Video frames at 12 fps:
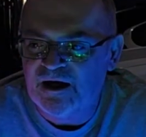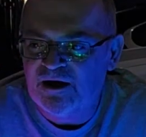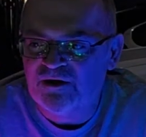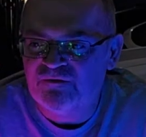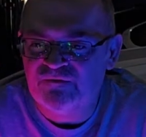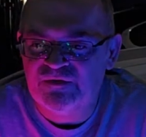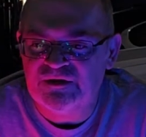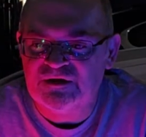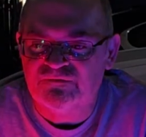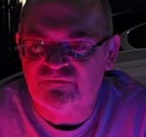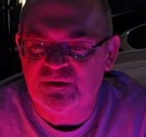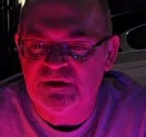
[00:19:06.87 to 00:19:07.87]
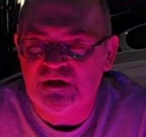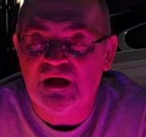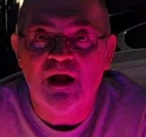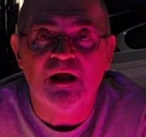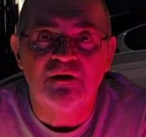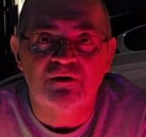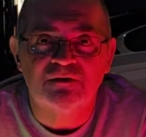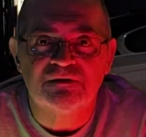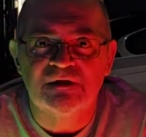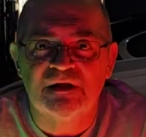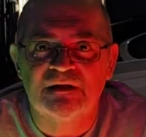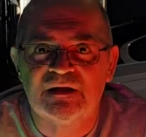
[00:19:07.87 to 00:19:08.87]
of the different colors
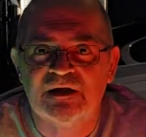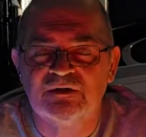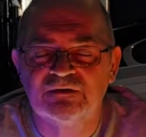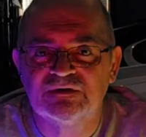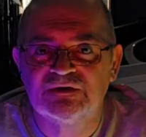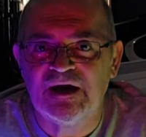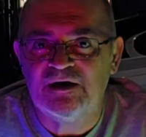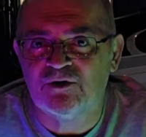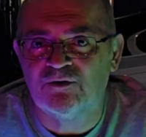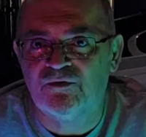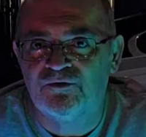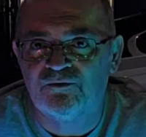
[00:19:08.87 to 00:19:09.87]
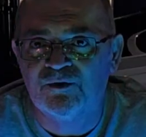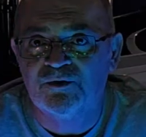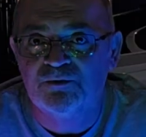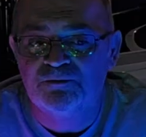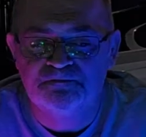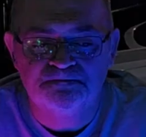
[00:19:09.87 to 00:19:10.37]
that they'll cycle through.